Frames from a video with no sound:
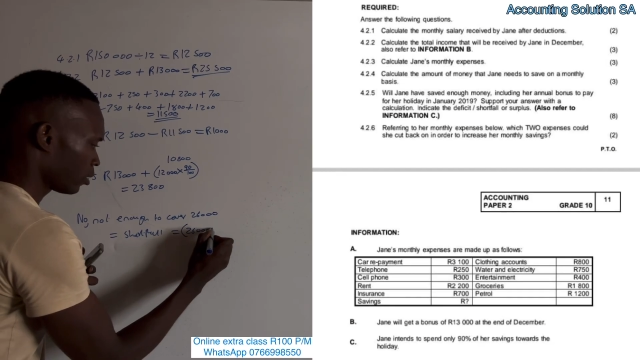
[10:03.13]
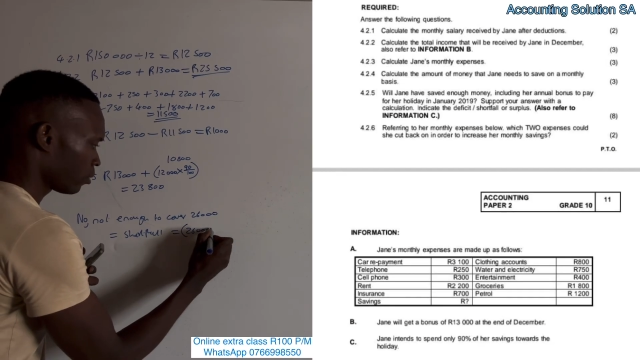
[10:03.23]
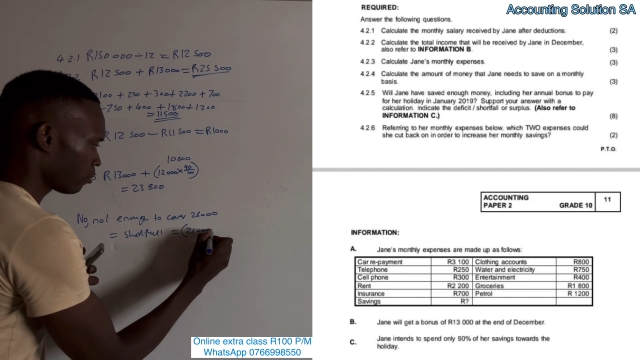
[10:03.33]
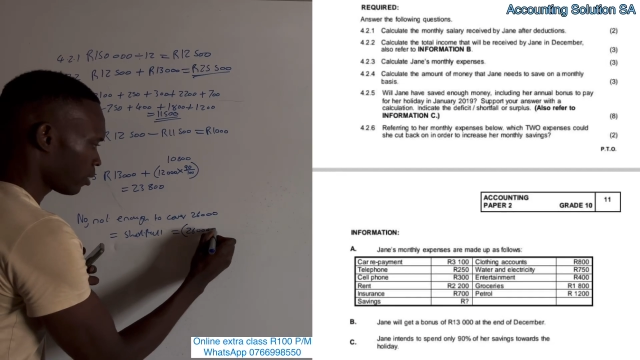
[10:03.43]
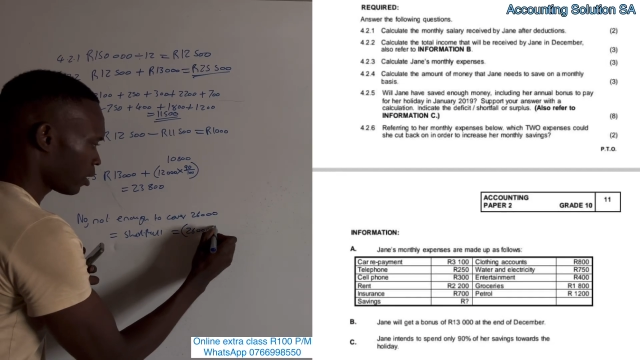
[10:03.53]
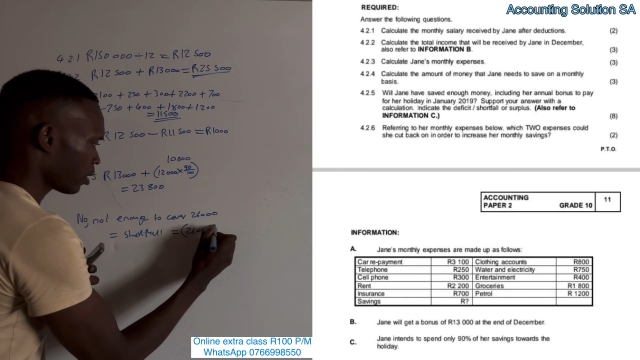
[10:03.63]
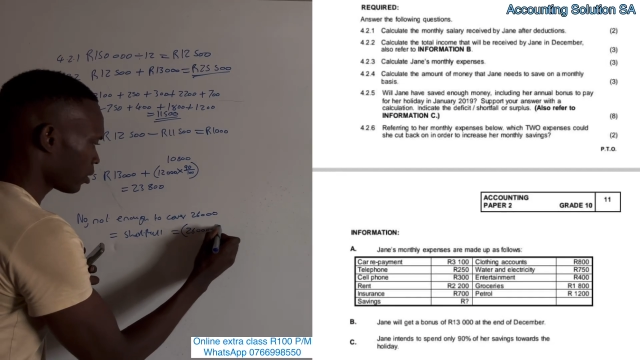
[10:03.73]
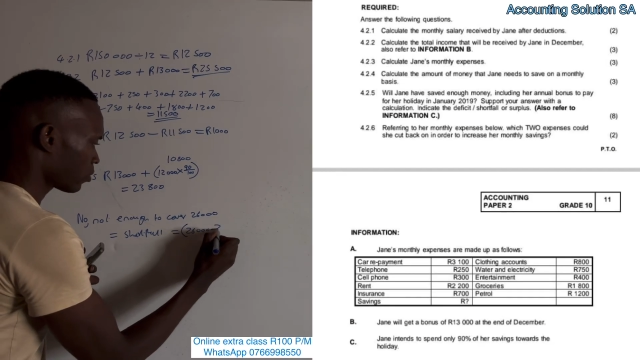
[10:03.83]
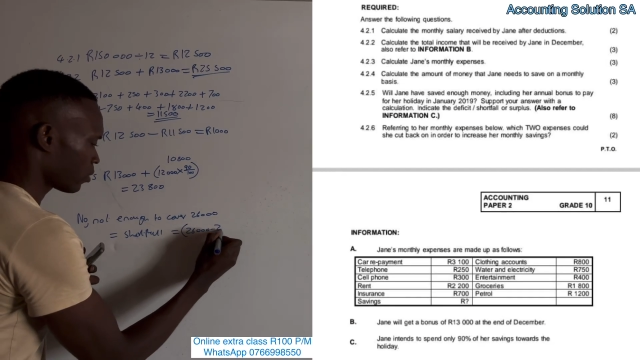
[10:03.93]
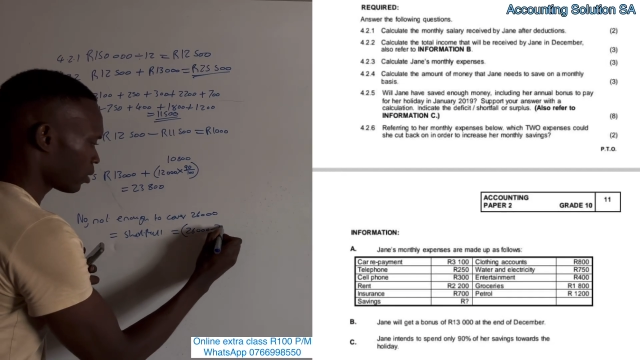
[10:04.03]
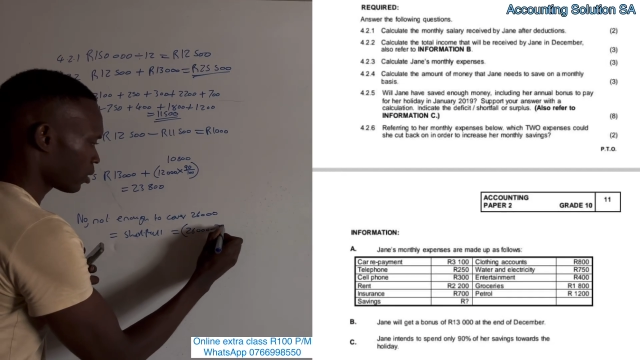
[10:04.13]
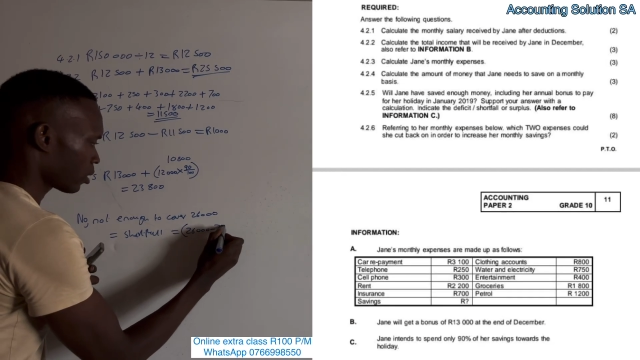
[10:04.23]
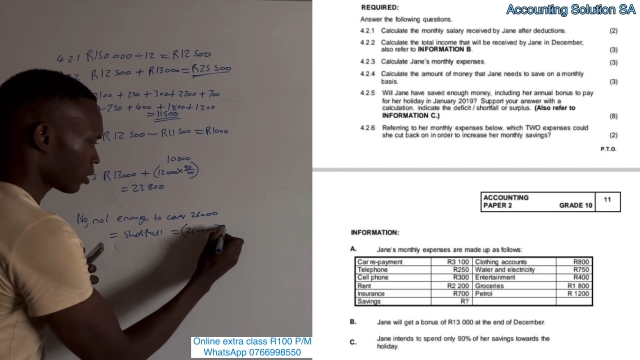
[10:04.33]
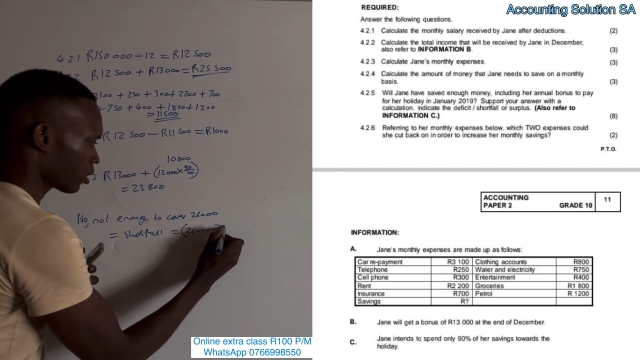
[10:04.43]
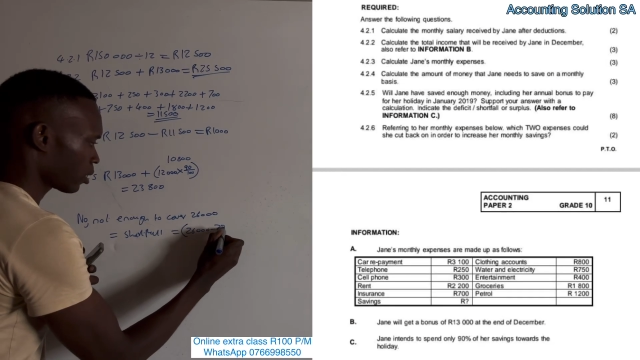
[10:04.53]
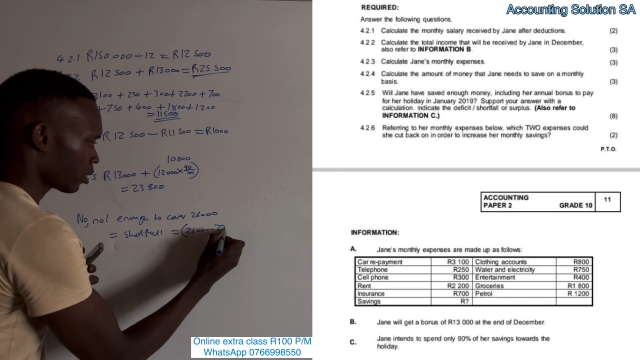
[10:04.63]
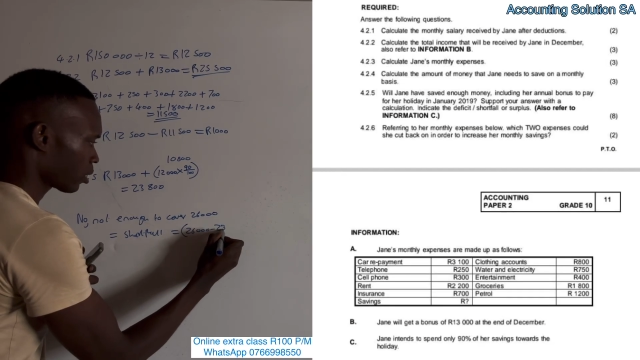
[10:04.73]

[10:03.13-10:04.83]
minus 23